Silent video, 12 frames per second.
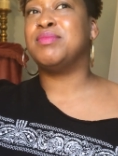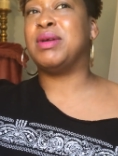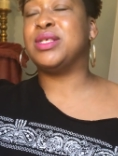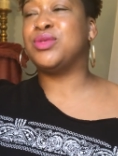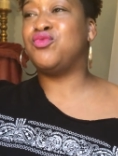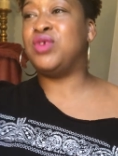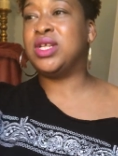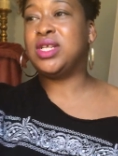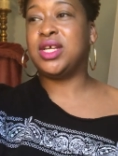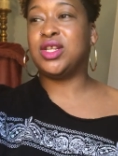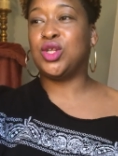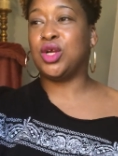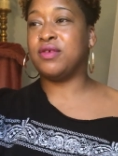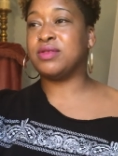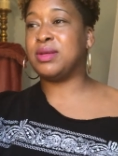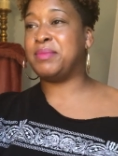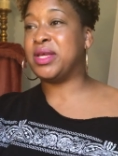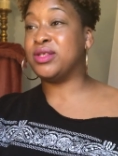but it's really
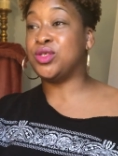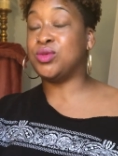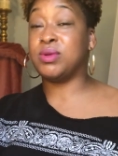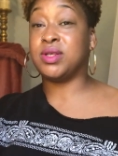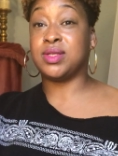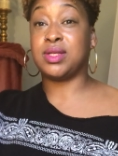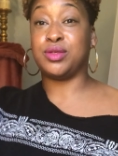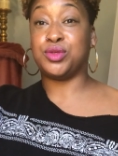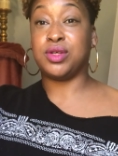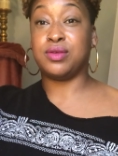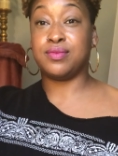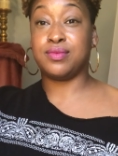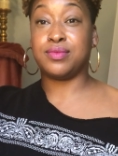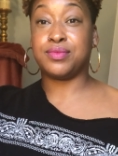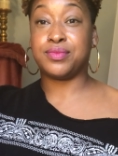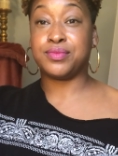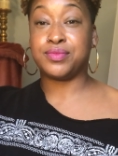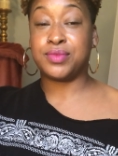luring them into an ascension.
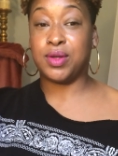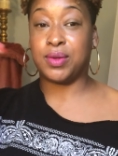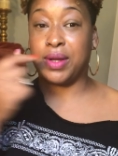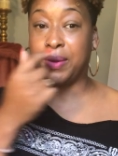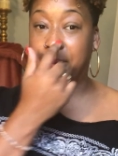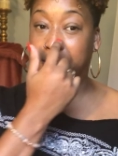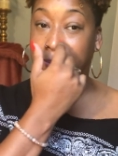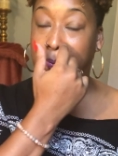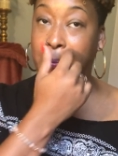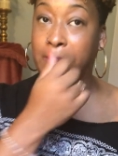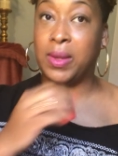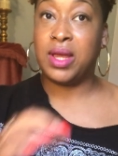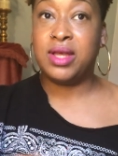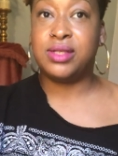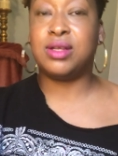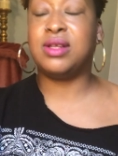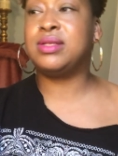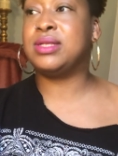Okay,
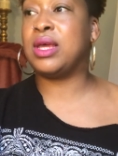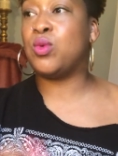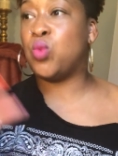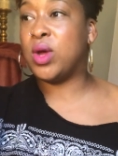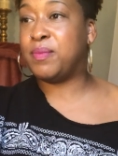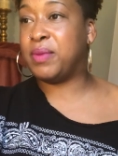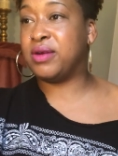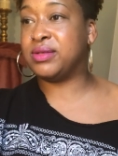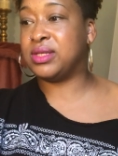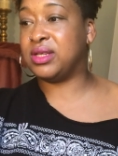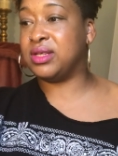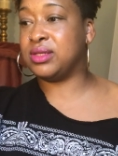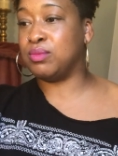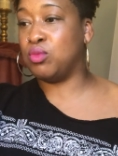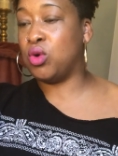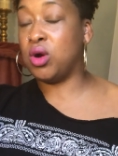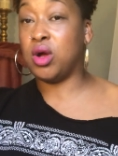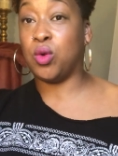so let's say one person is
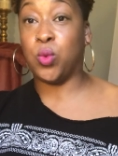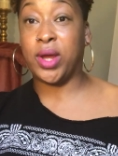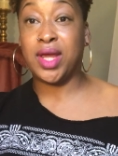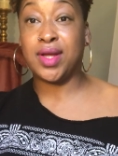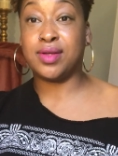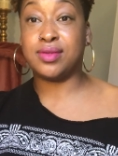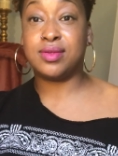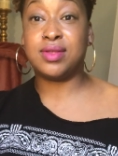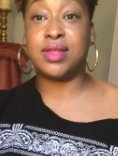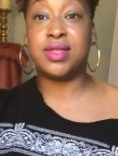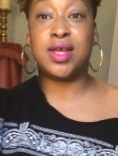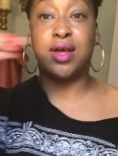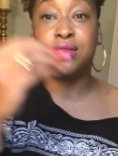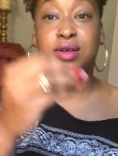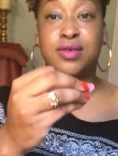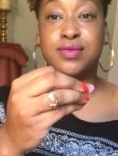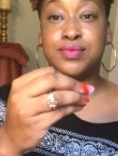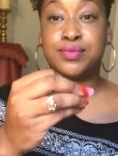more awake than the
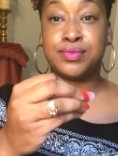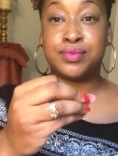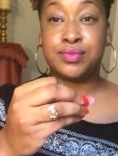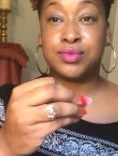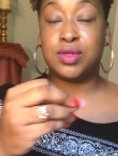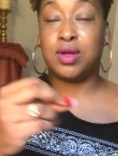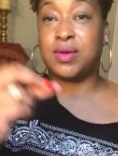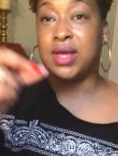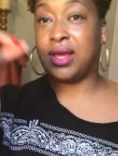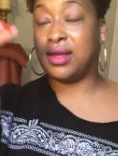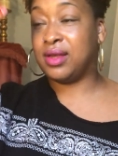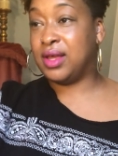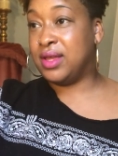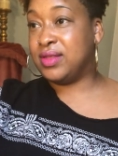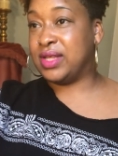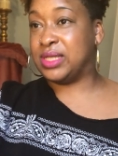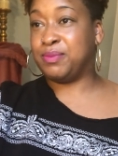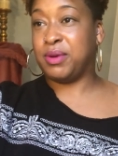other. Okay,
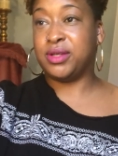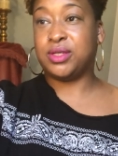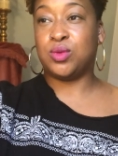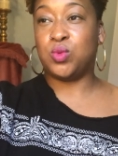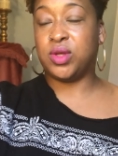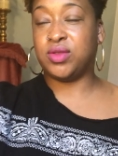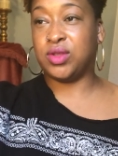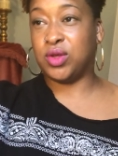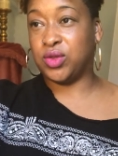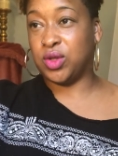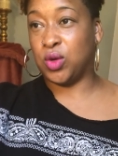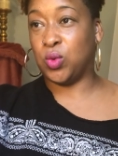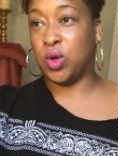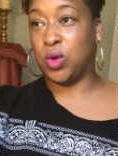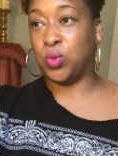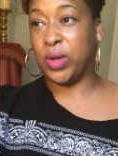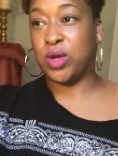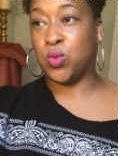this person would the the
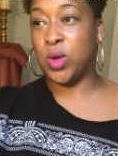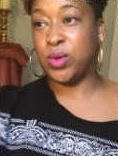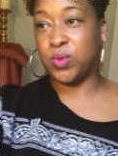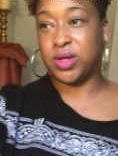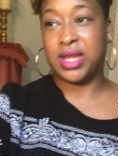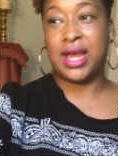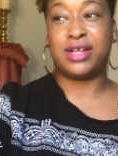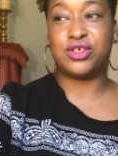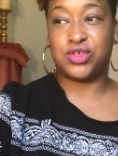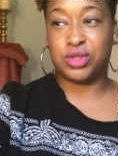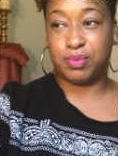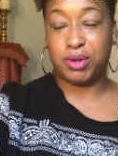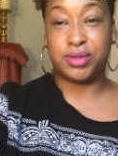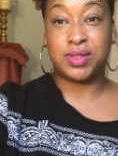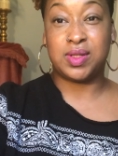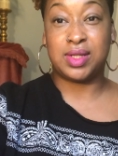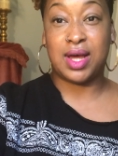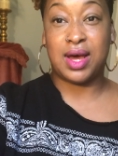awake one would catch the
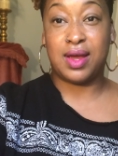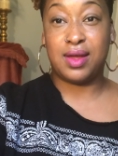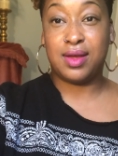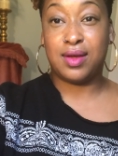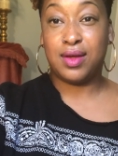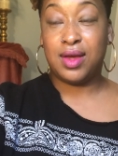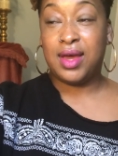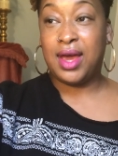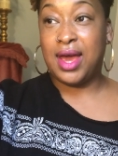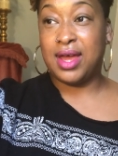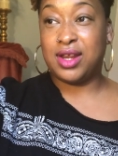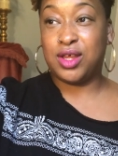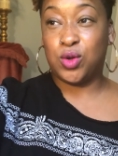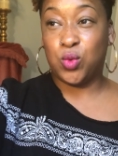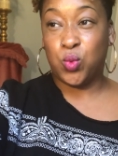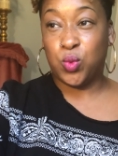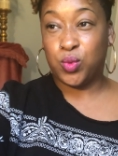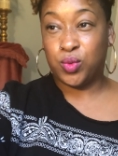person's eye, and
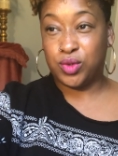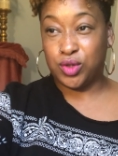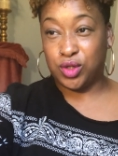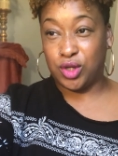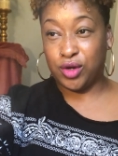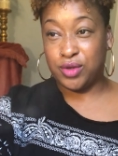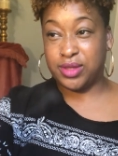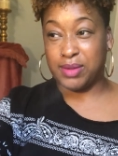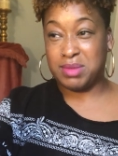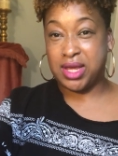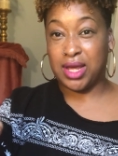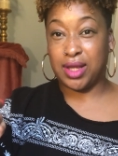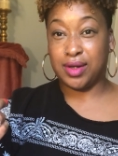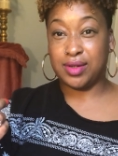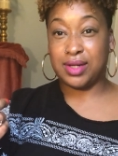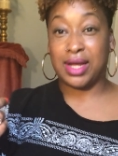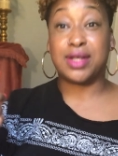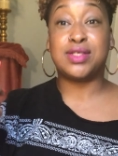it'll lure them
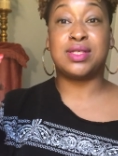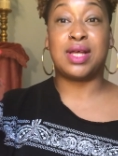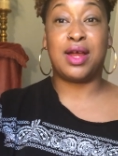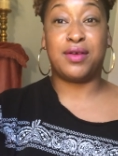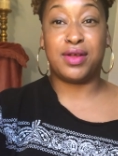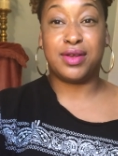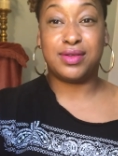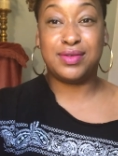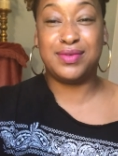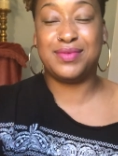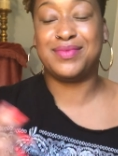in like a siren.